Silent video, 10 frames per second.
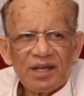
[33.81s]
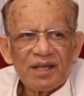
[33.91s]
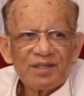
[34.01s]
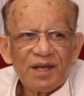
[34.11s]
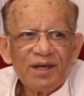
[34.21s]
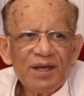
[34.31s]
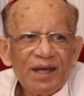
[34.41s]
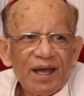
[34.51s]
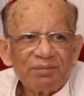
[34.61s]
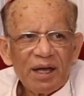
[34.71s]
I said,
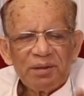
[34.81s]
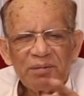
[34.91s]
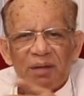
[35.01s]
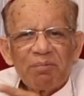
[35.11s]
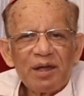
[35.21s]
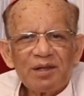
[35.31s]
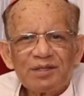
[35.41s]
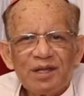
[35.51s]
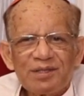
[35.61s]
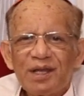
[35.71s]
in my parish,
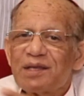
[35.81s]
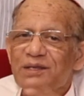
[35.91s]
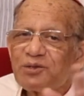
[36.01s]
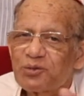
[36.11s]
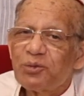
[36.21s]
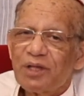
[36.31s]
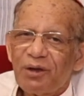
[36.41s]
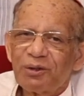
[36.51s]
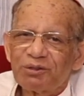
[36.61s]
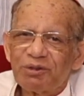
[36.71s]
they said, I said, soon they
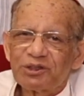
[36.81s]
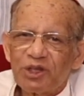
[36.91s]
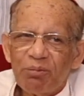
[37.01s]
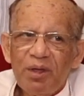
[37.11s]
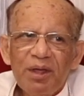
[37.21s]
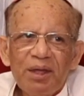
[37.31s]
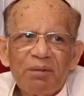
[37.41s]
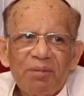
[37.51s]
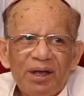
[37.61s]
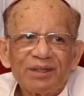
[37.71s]
also will stop,
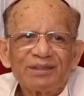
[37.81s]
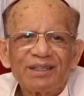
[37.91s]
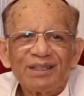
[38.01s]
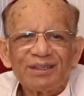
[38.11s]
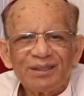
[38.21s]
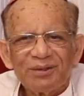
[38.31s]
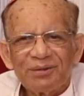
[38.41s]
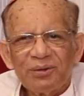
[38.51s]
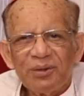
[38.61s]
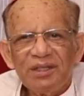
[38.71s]
because the
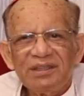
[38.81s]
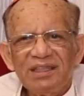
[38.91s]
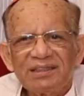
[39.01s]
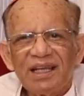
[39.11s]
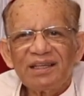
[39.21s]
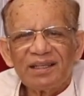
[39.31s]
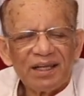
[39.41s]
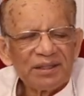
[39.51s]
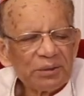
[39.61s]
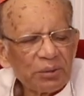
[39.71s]
Holy See sent a
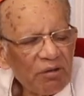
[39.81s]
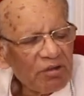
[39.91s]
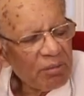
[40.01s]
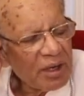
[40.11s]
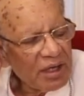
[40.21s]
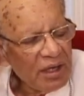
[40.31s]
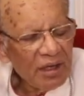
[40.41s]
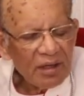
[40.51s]
letter to everybody,